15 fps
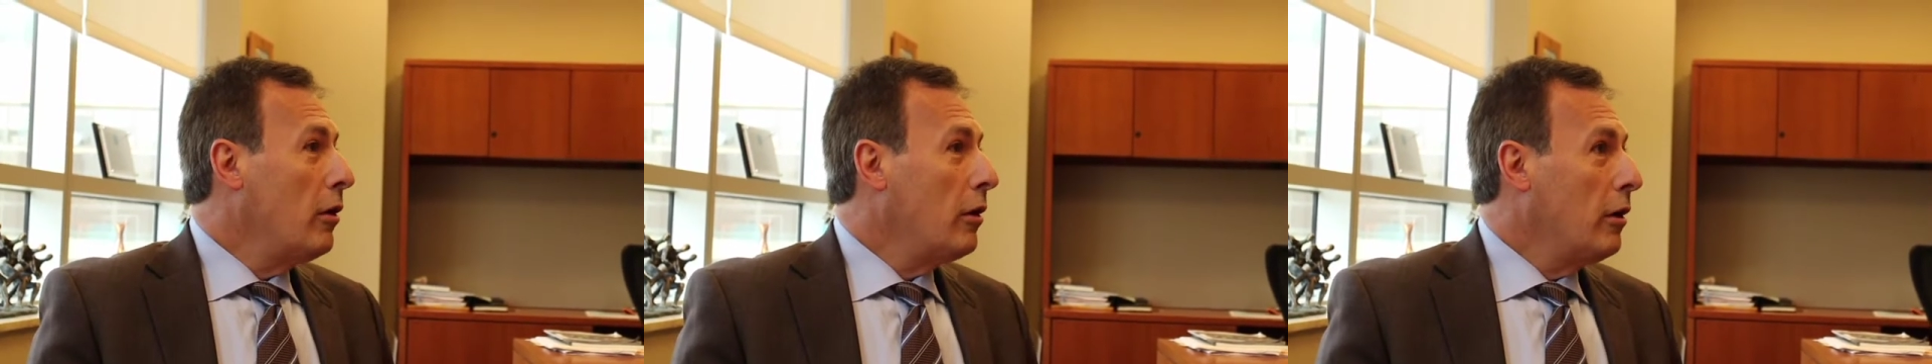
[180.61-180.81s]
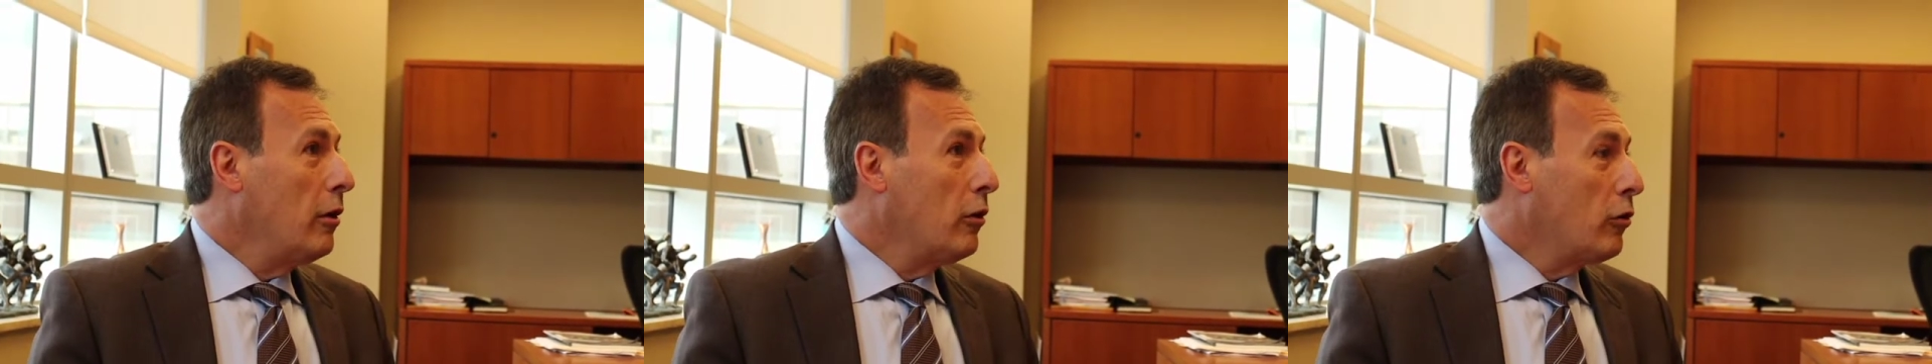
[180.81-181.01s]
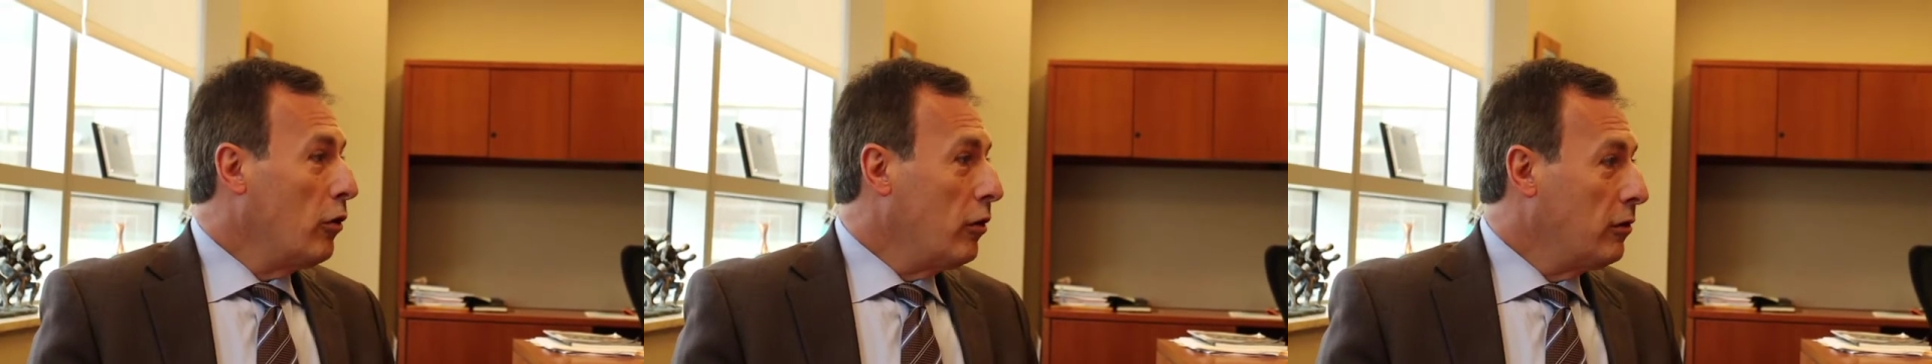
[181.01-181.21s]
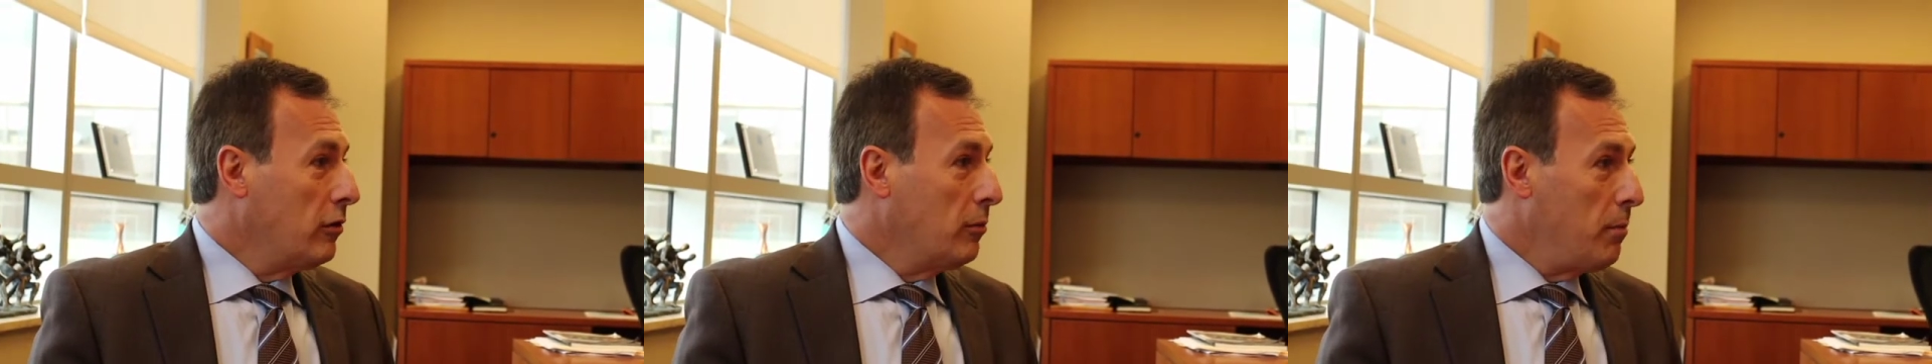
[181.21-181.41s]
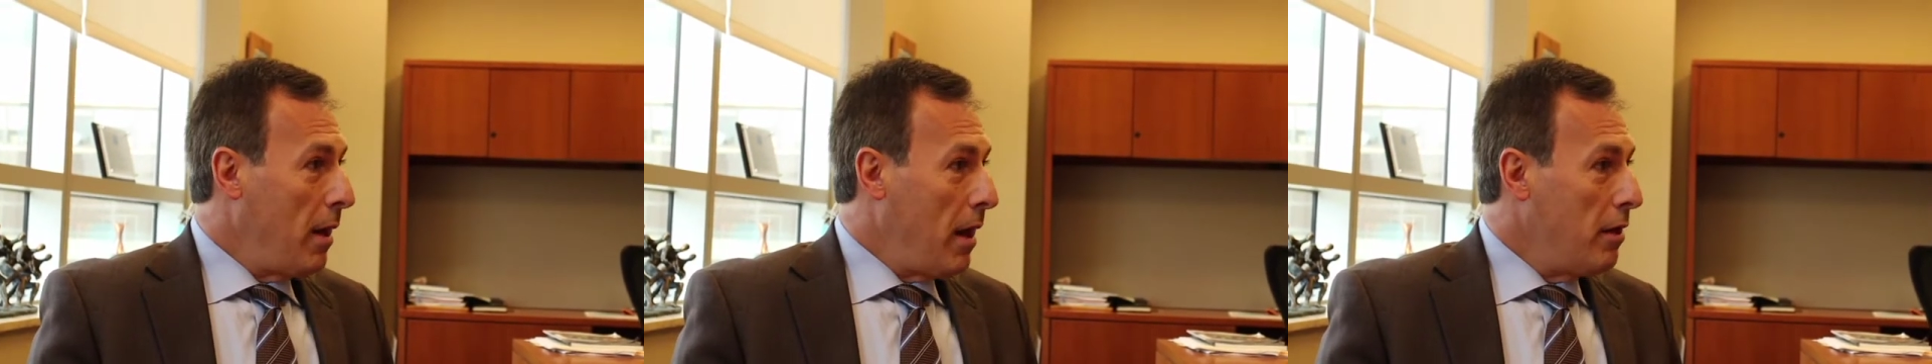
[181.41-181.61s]
are going to cross
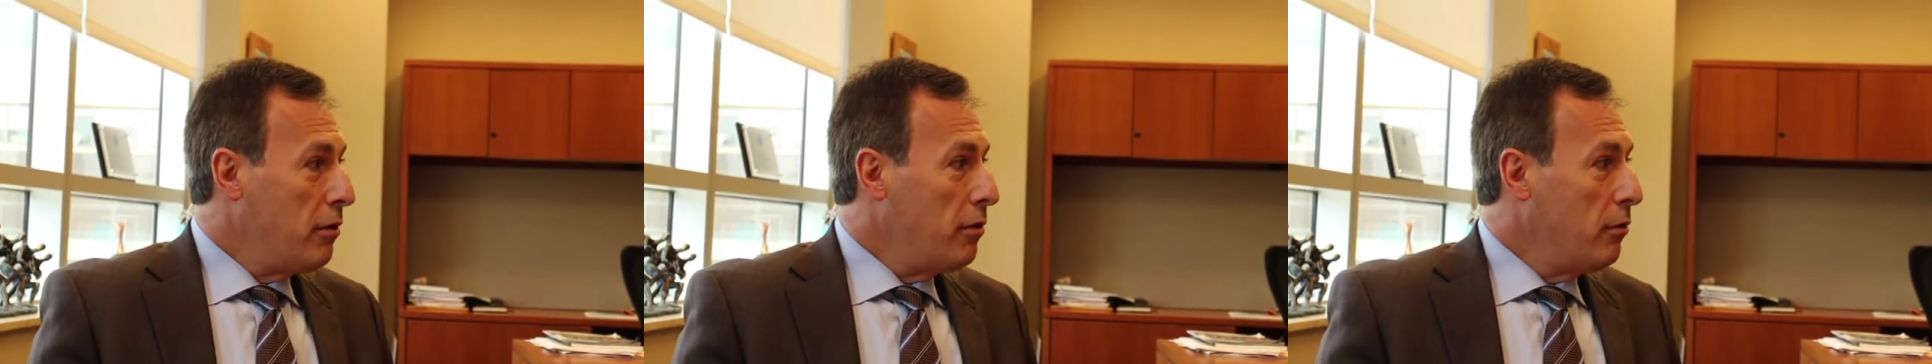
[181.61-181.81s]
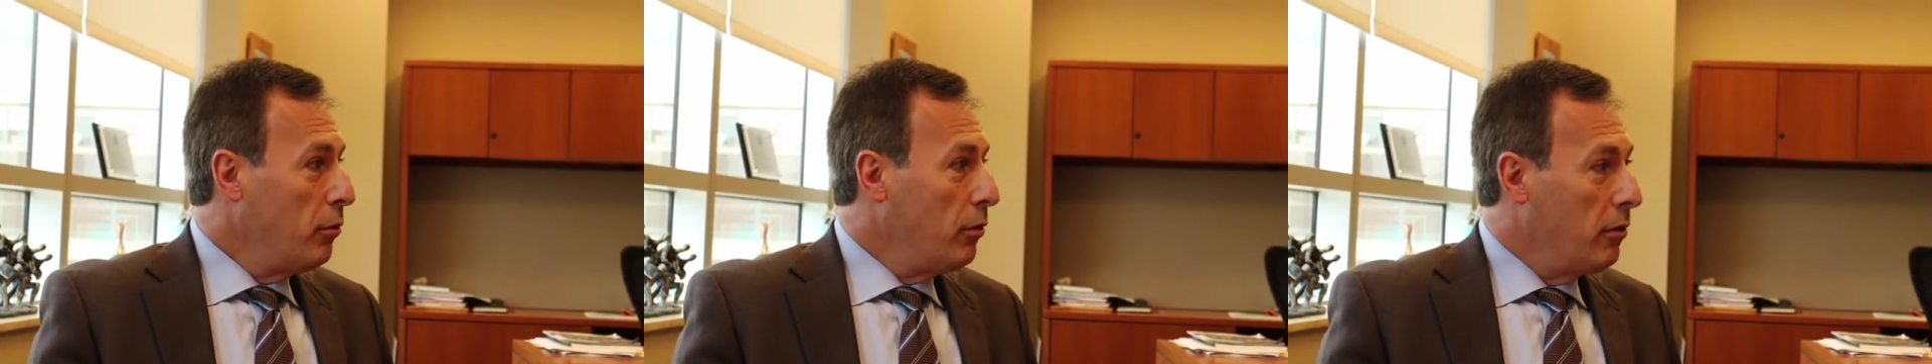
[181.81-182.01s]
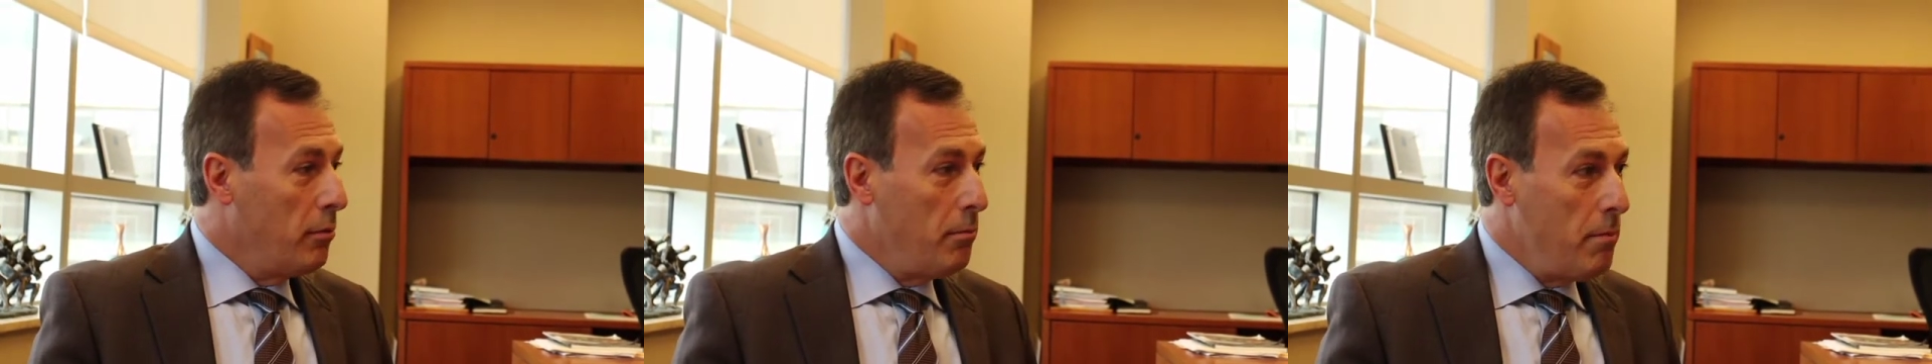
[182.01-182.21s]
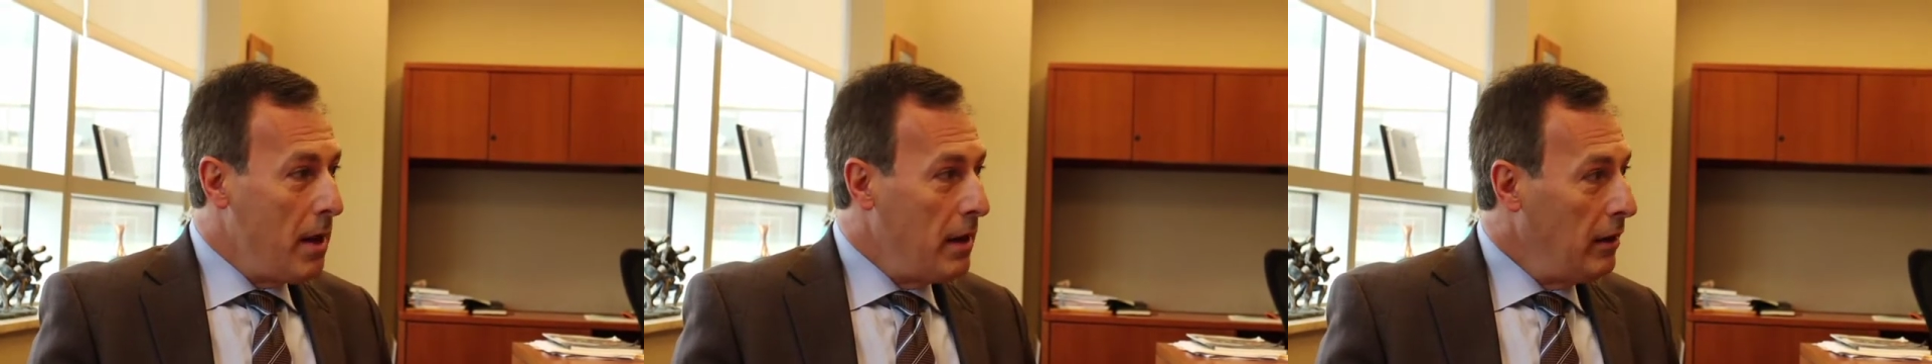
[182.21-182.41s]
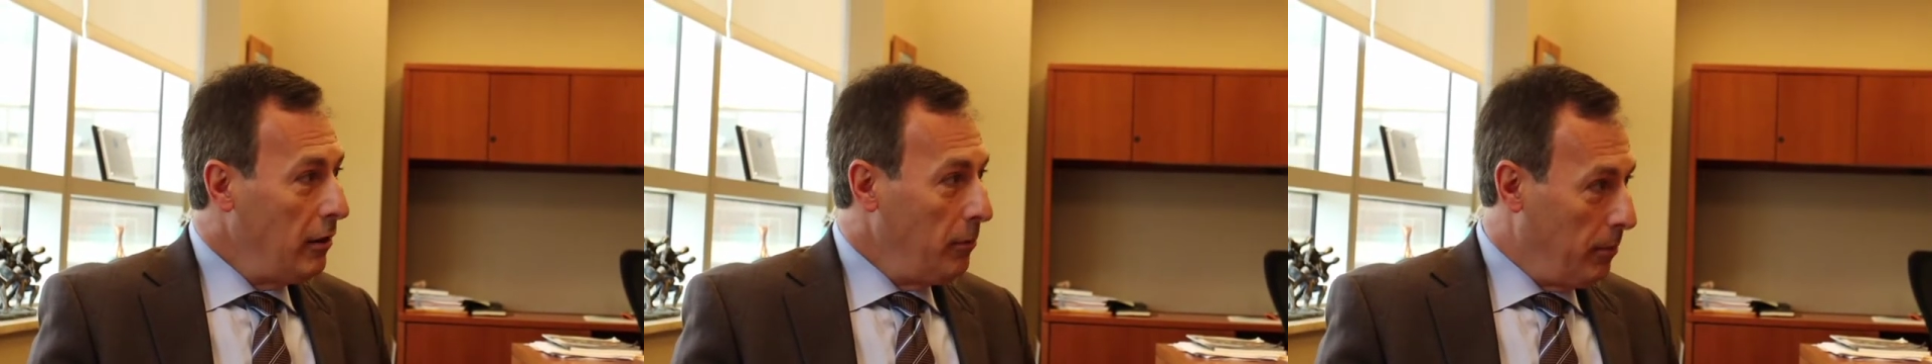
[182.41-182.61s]
paths with
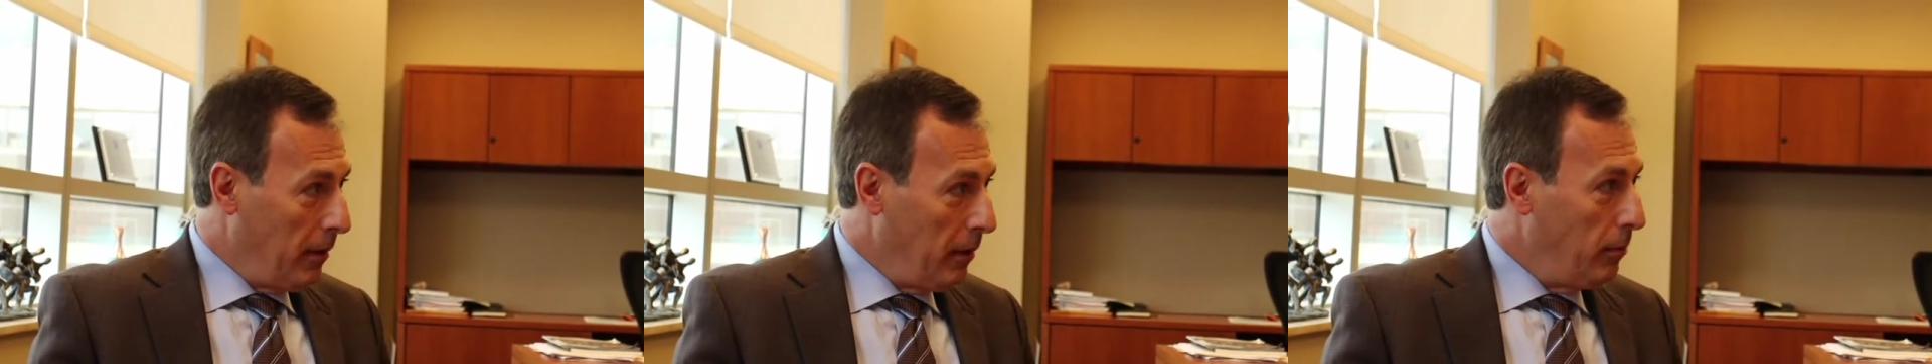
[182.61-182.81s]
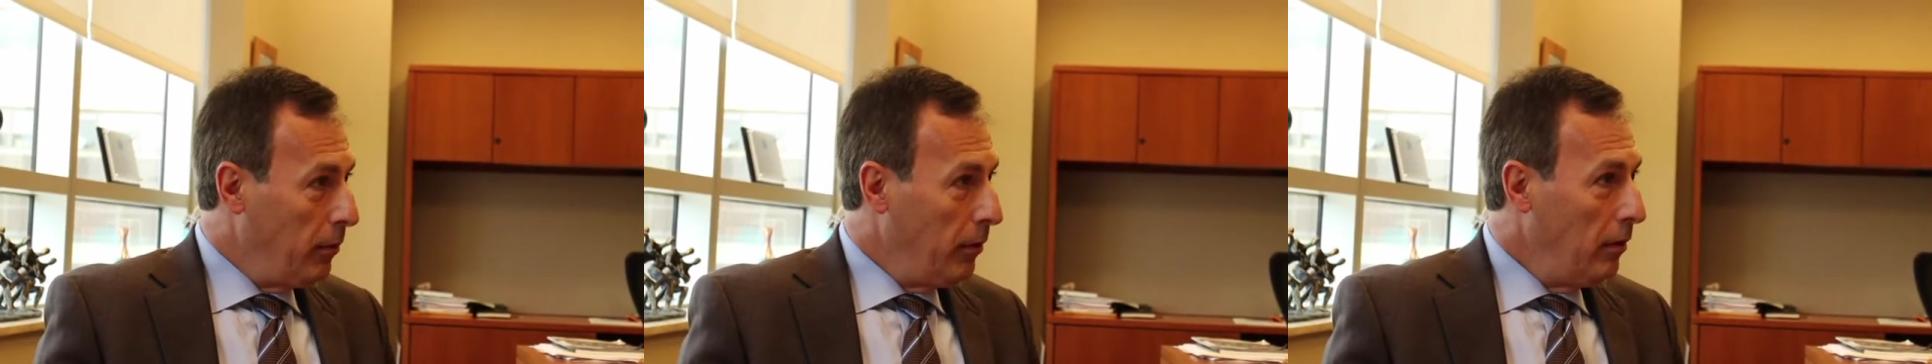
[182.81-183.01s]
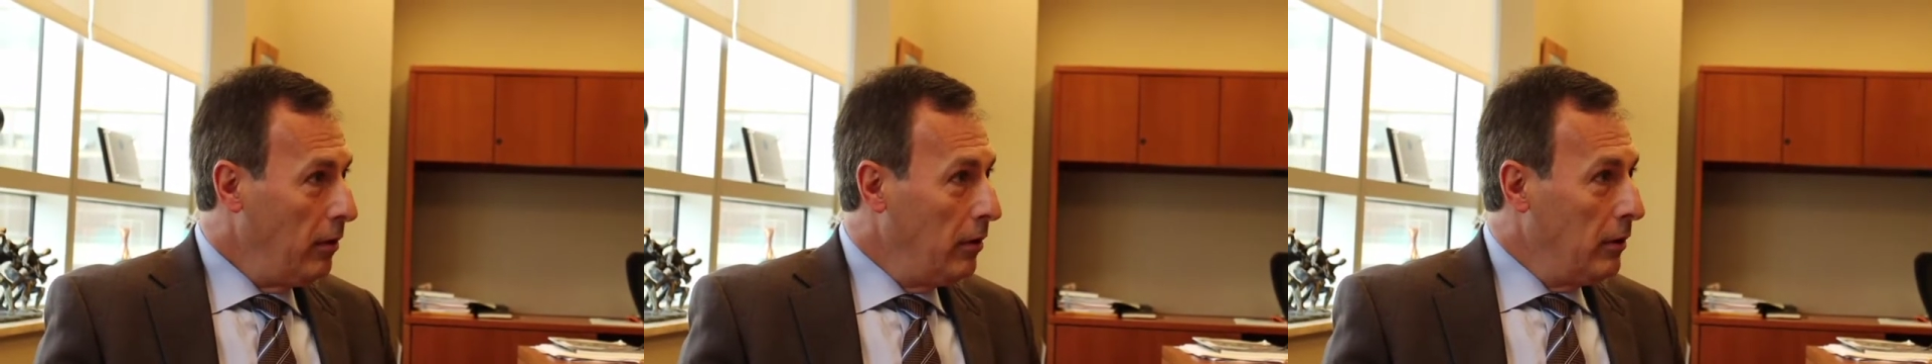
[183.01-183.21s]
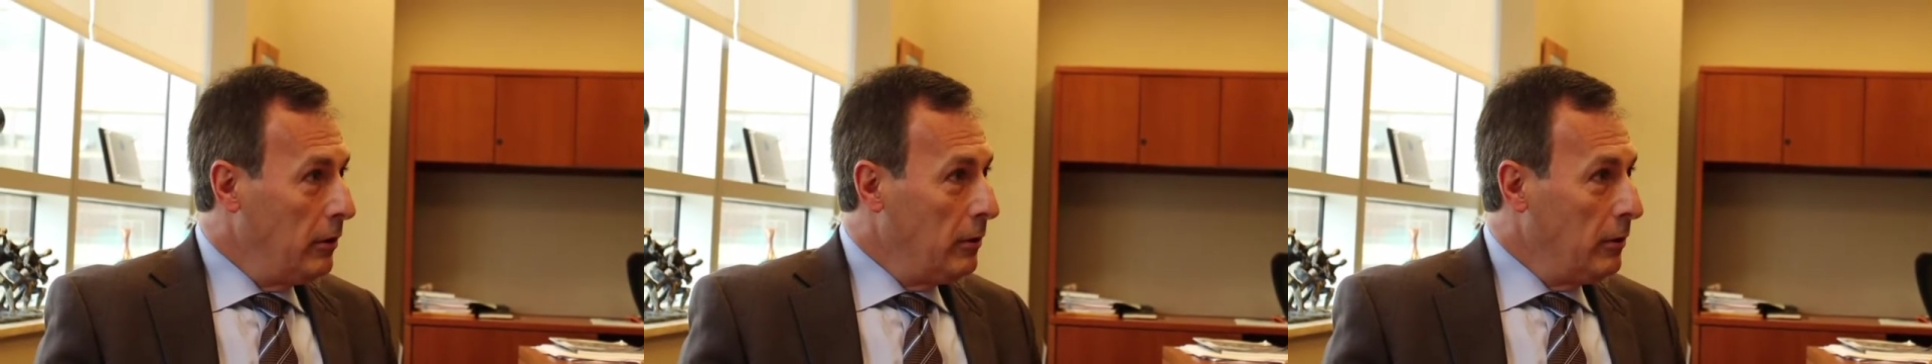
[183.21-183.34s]
many people